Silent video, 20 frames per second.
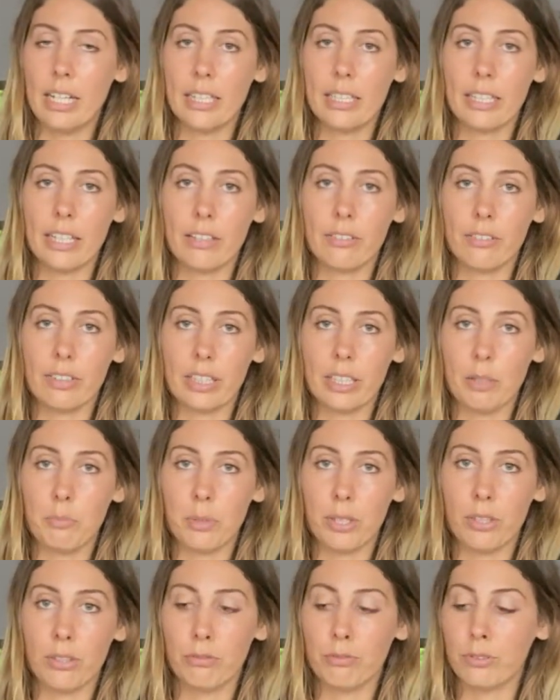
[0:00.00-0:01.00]
They're really
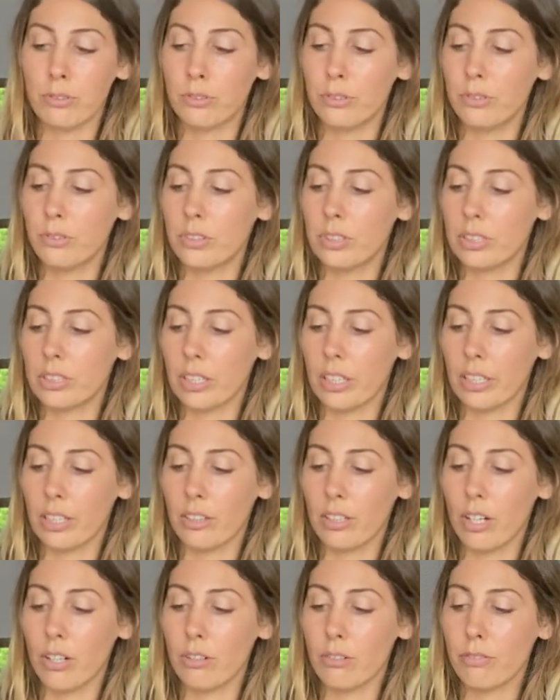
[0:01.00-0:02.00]
beautiful, so they'll
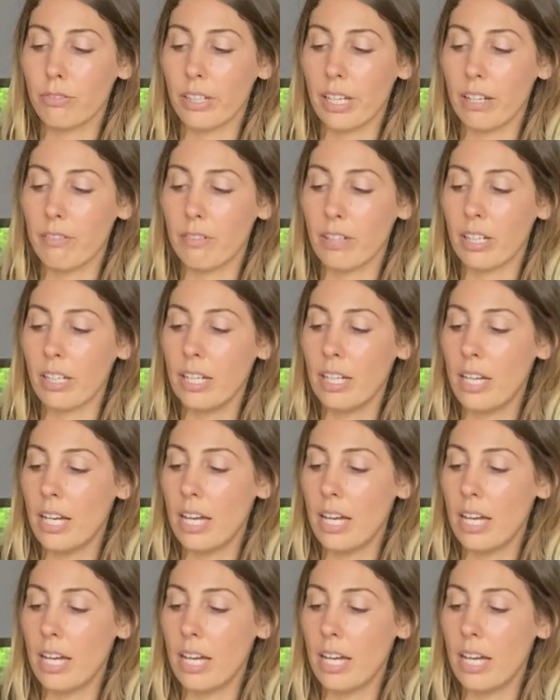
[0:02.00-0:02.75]
hold forever.